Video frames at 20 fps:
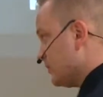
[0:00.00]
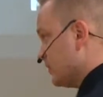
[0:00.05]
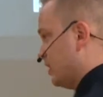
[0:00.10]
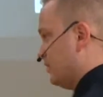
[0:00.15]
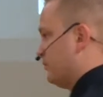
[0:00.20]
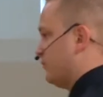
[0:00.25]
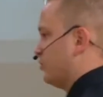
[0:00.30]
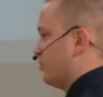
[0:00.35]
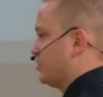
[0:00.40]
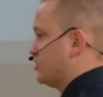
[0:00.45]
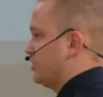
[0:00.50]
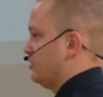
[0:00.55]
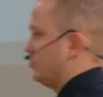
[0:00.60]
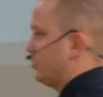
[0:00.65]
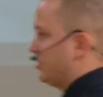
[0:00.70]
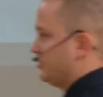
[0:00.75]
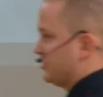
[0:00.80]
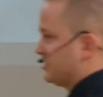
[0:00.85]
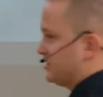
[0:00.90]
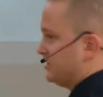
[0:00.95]
and unfortunately,
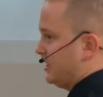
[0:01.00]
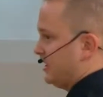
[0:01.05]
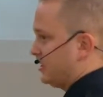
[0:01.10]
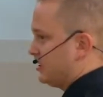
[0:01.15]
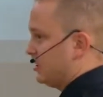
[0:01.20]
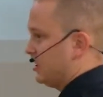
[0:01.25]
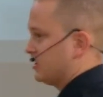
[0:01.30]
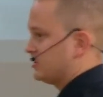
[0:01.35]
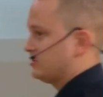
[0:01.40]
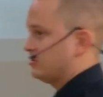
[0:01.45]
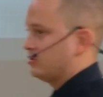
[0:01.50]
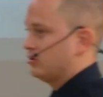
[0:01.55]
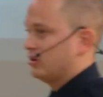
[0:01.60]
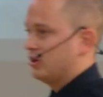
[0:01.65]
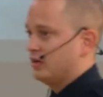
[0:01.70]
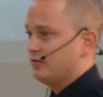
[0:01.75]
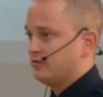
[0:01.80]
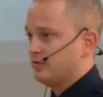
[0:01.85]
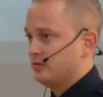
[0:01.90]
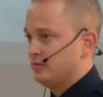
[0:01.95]
one mistake cost her
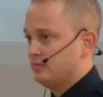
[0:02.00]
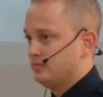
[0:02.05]
life.